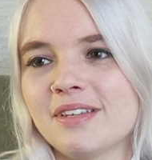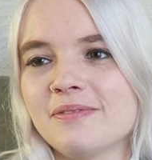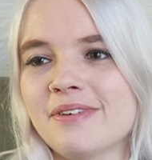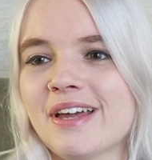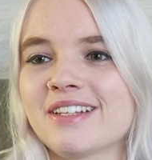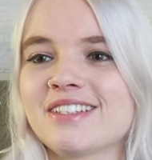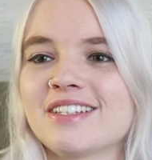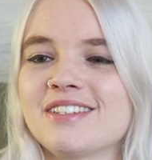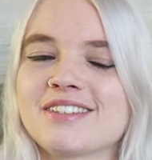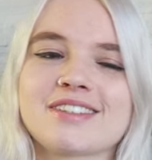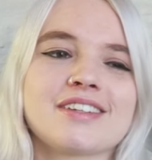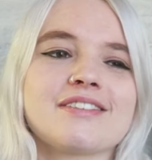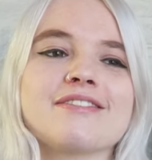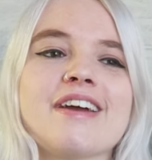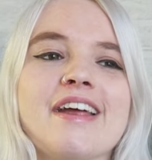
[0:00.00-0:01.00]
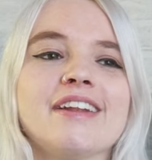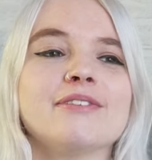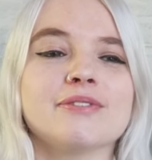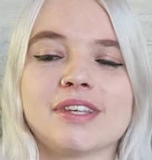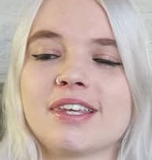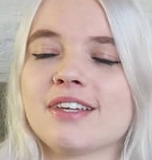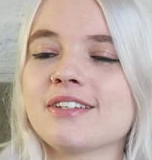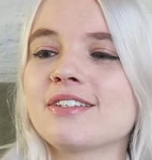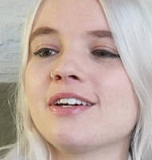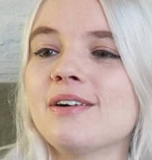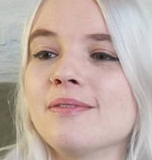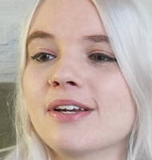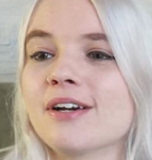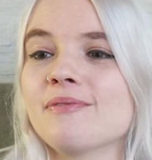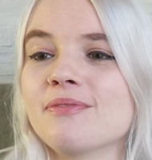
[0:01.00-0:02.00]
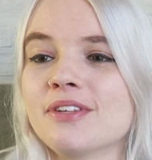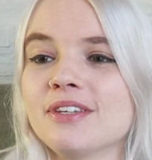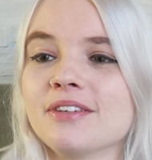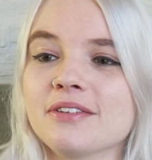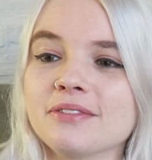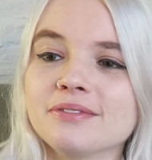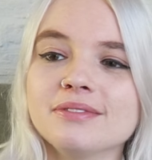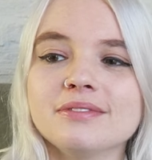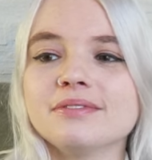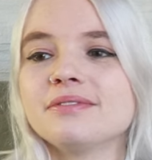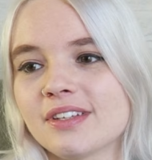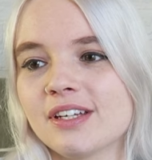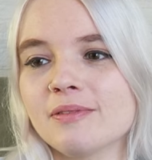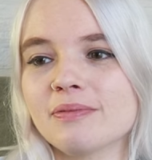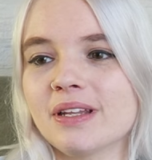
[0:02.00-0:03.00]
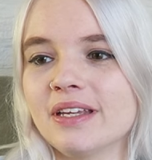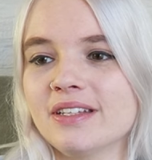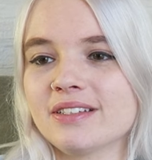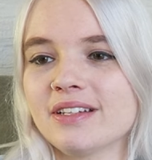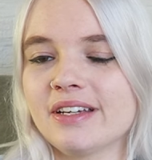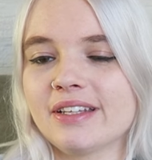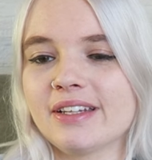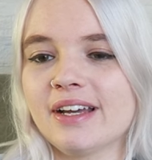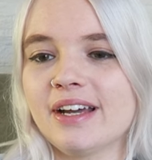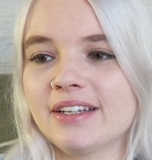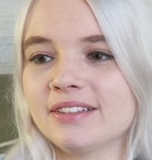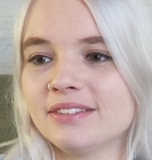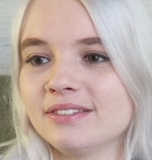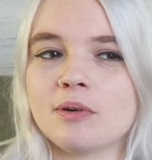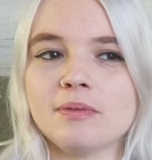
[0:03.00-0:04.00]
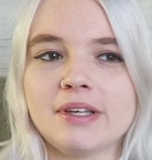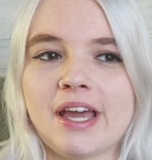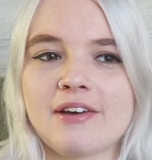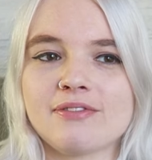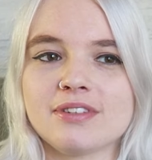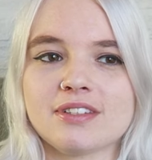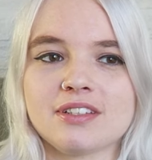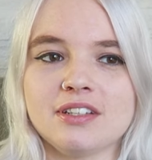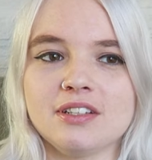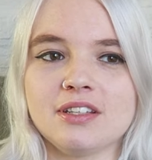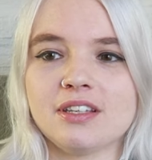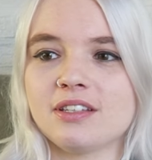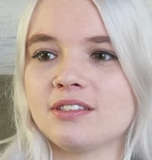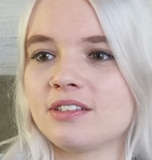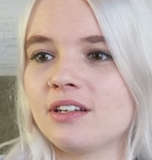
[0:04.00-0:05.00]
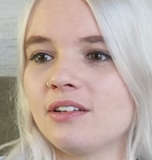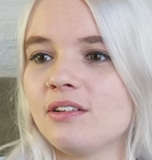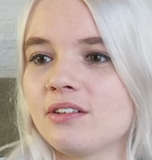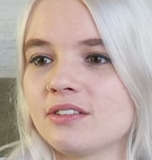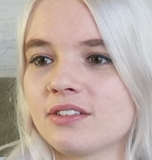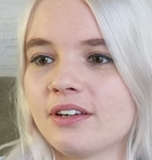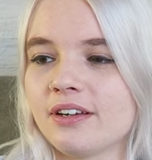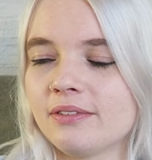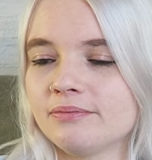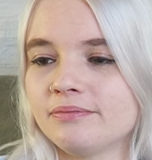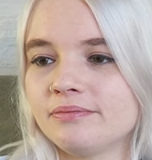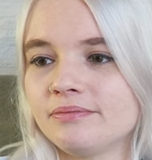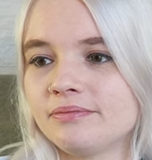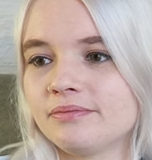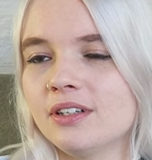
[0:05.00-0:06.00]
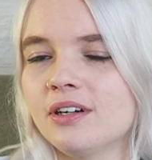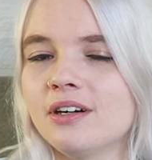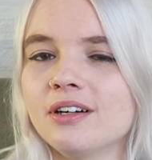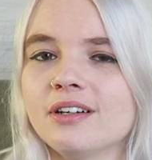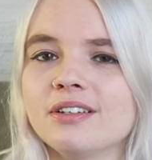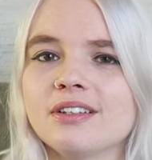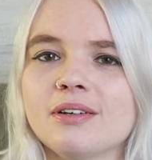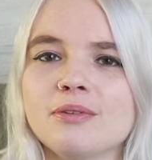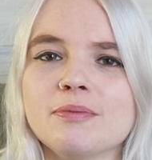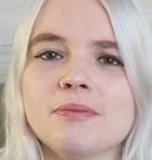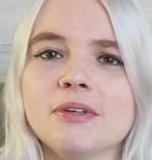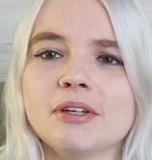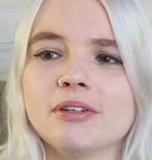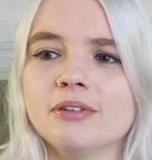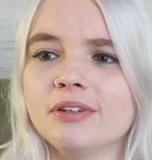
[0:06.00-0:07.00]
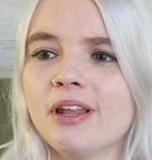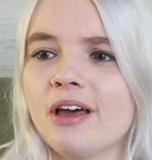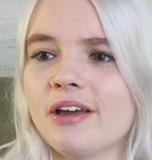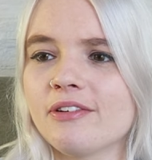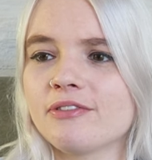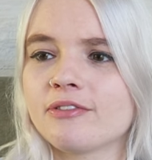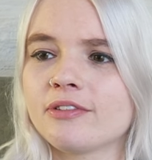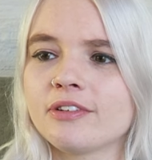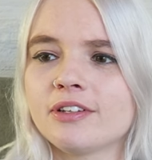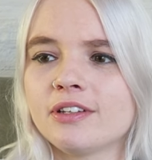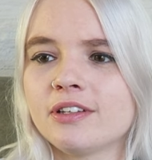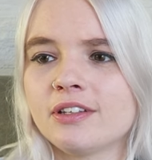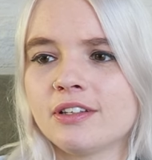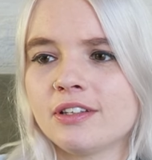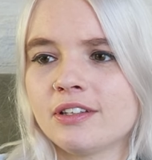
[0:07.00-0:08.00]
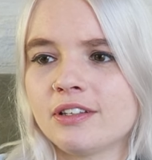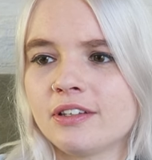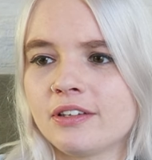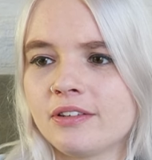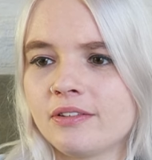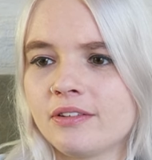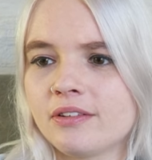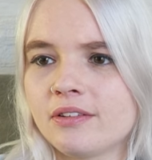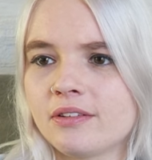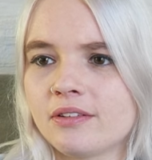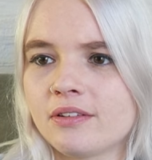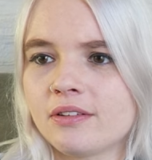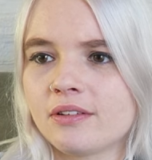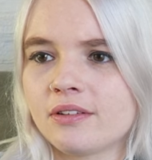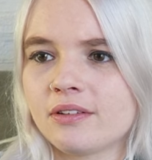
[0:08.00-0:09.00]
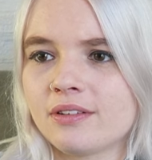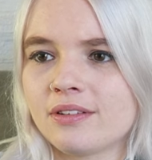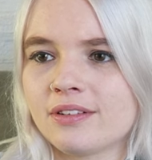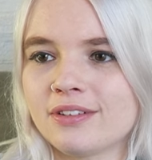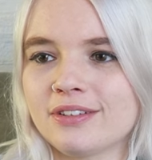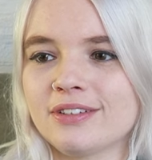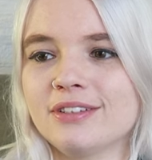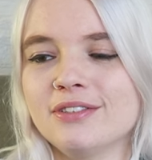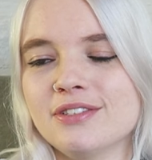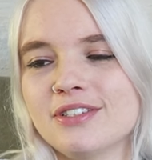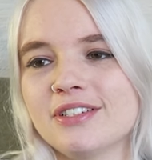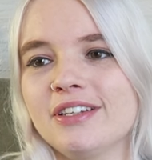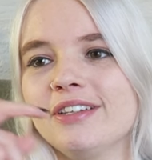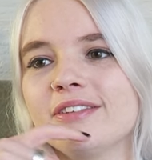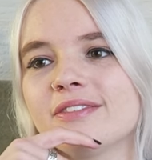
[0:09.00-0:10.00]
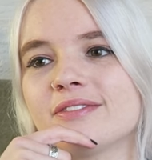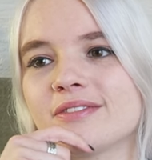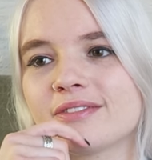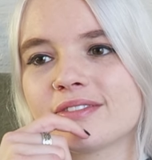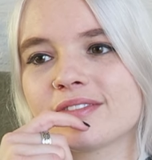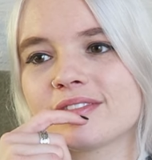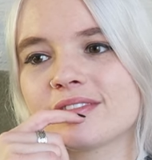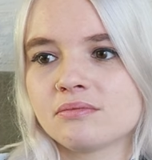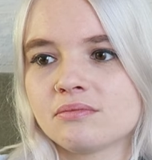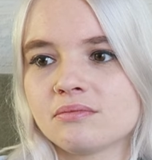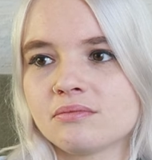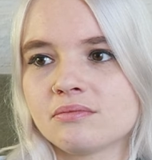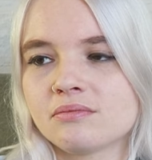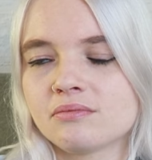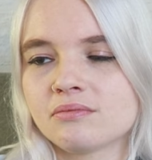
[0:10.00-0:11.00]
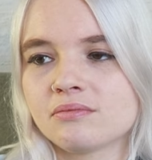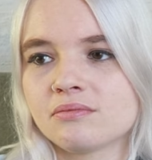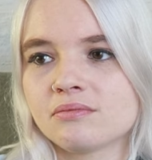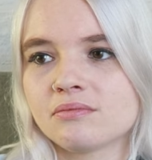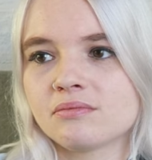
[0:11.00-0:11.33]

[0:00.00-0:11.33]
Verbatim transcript: Imagine just a random kid coming up to you in a place like that. Probably haven't seen kids in a long time. Oh, that would be a good life. The lady gave me her necklace. Oh, shit. What lady? Is it yours?